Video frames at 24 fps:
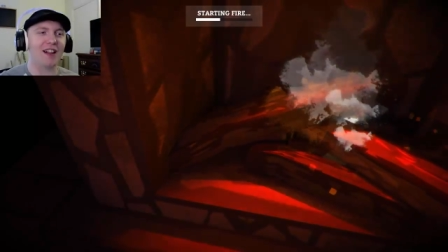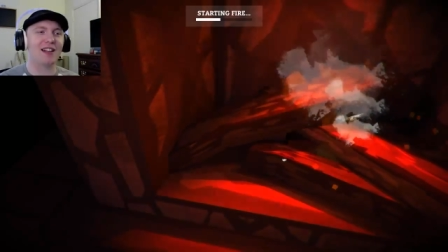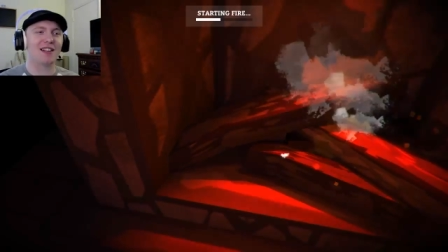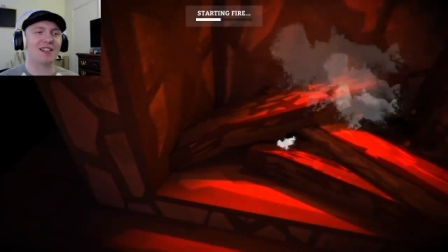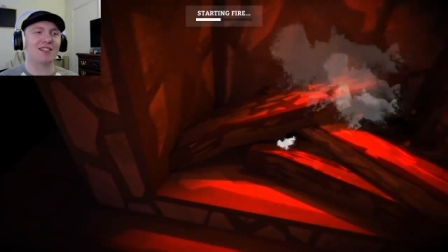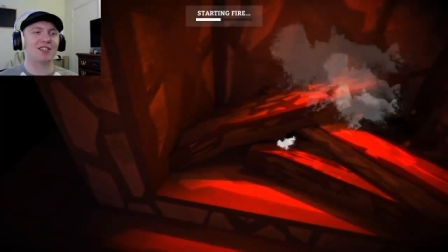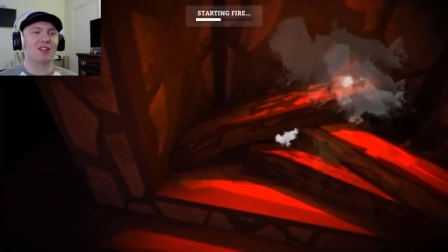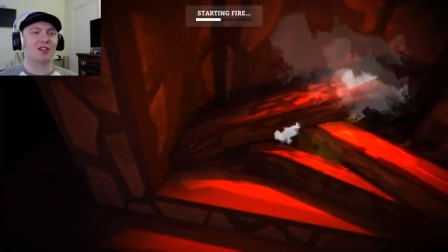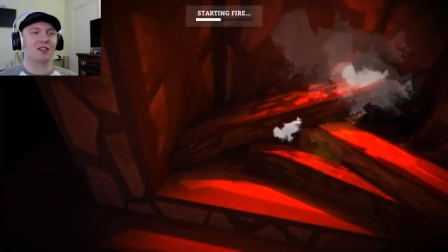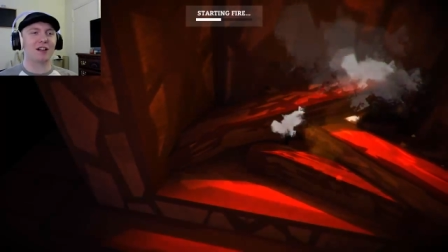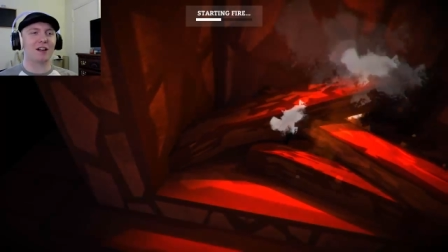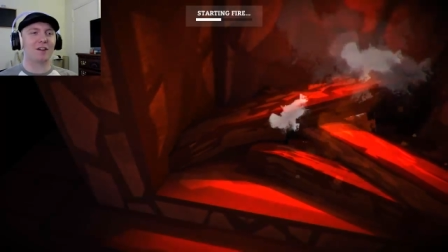at
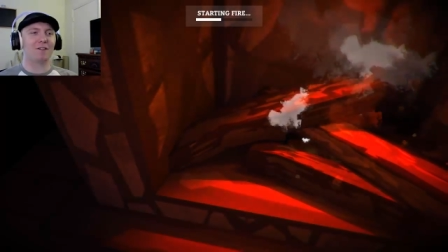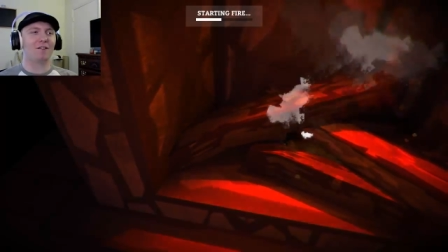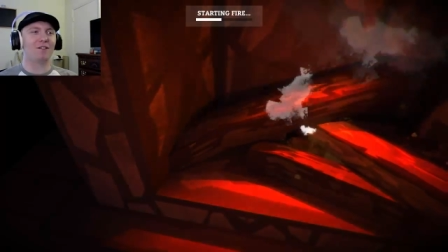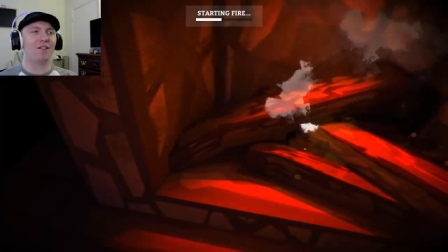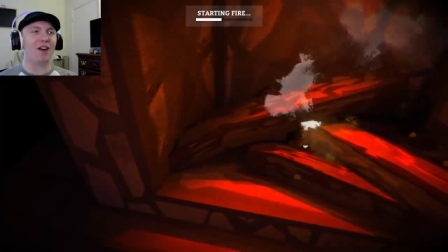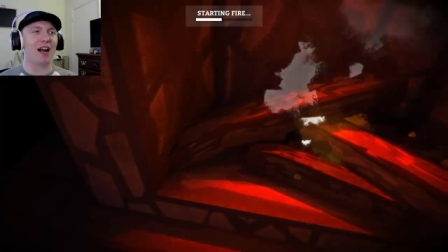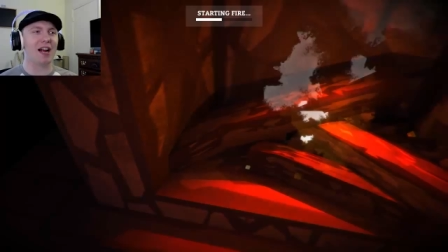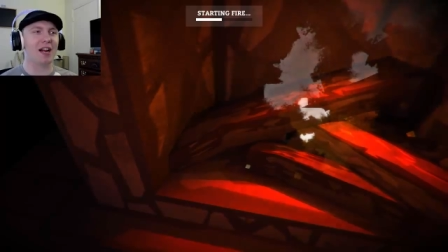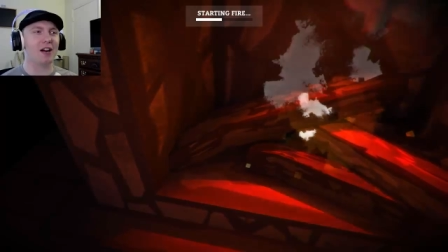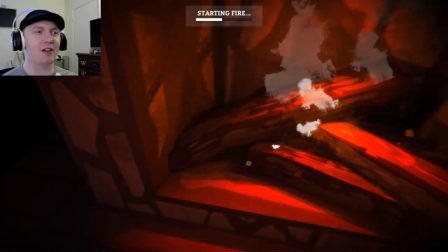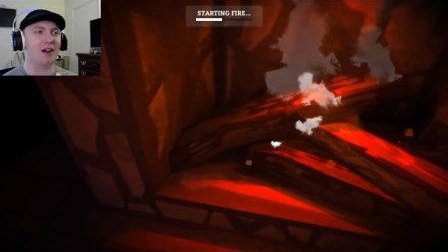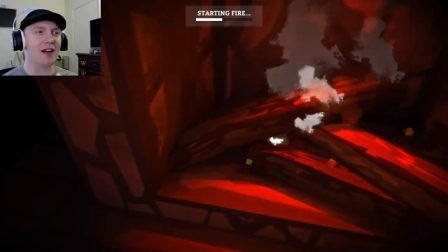starting a
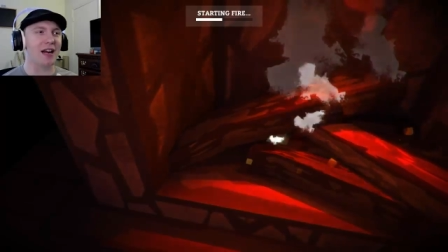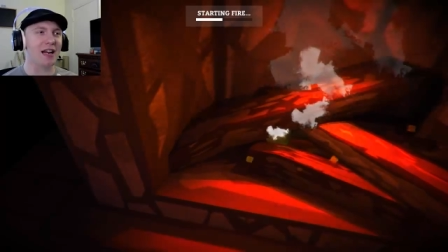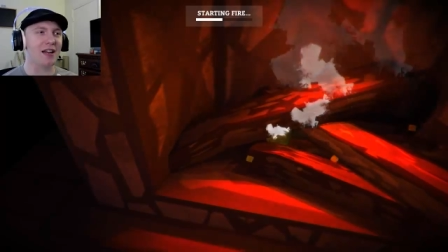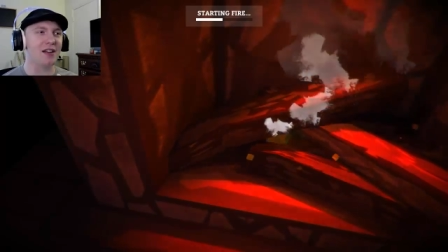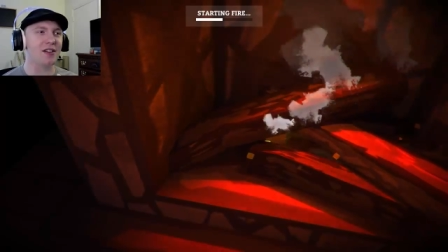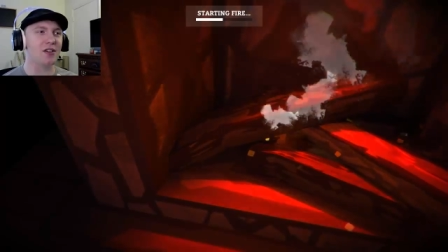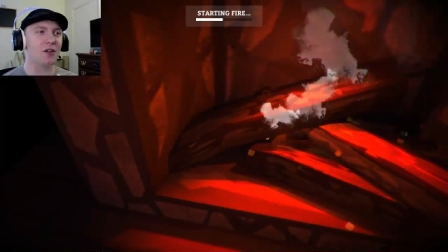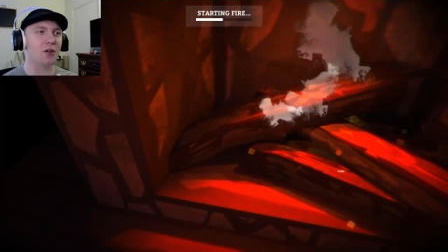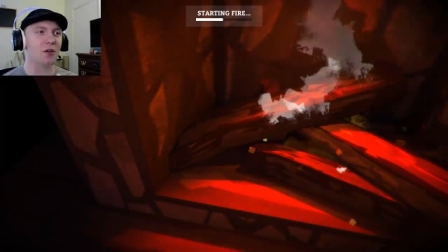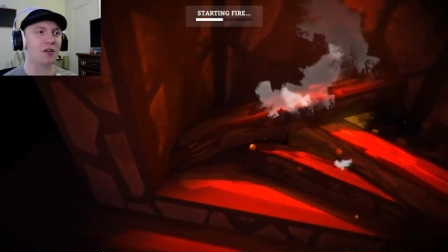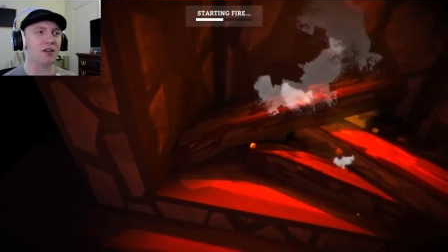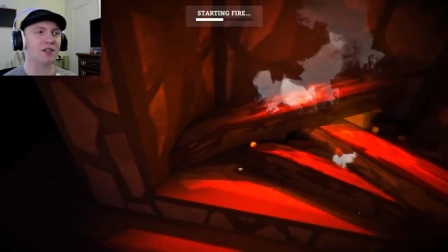fire
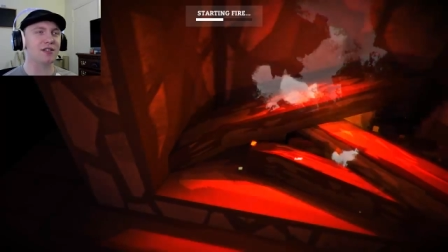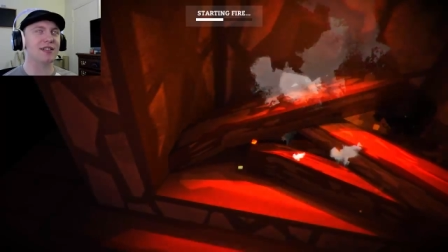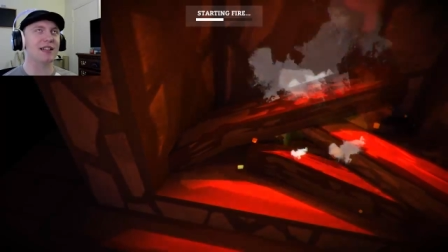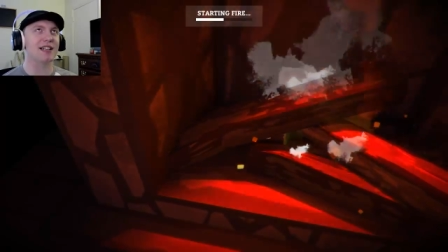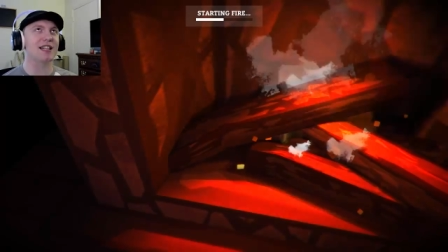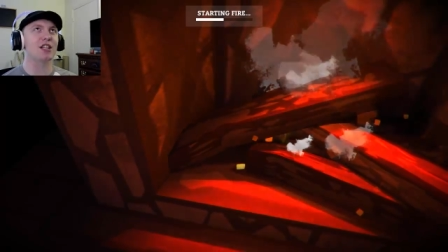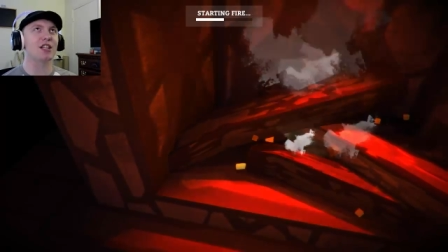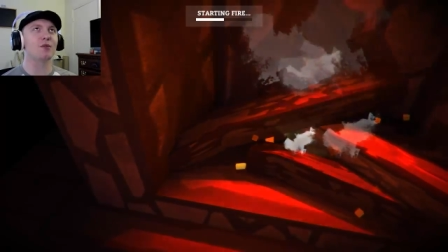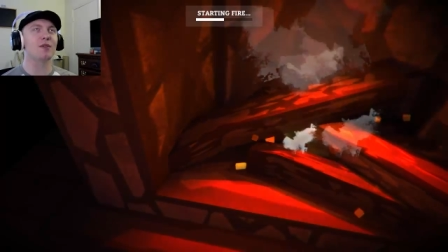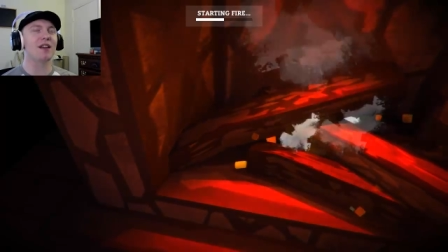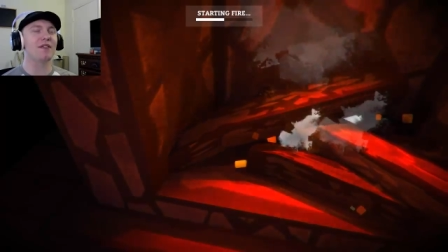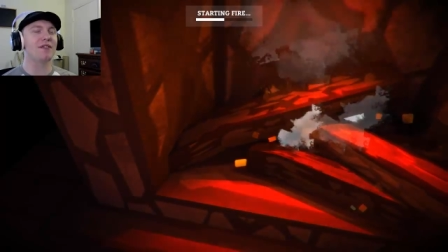indoors,
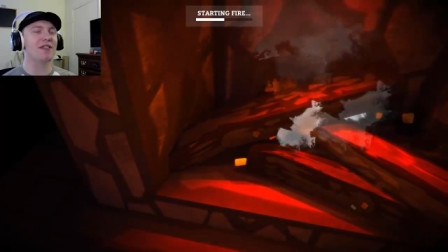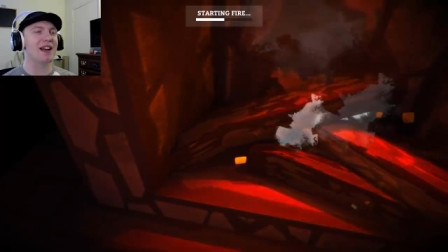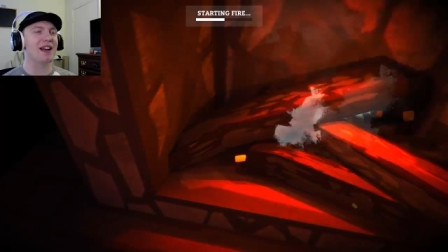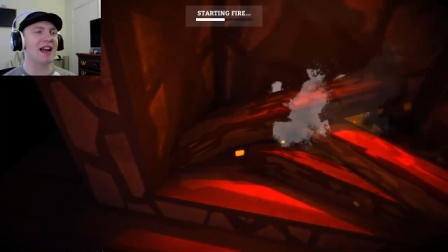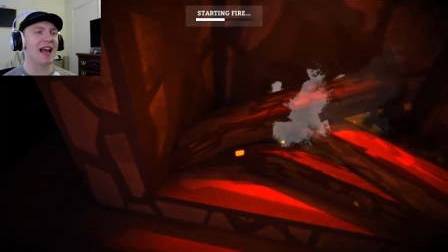like you even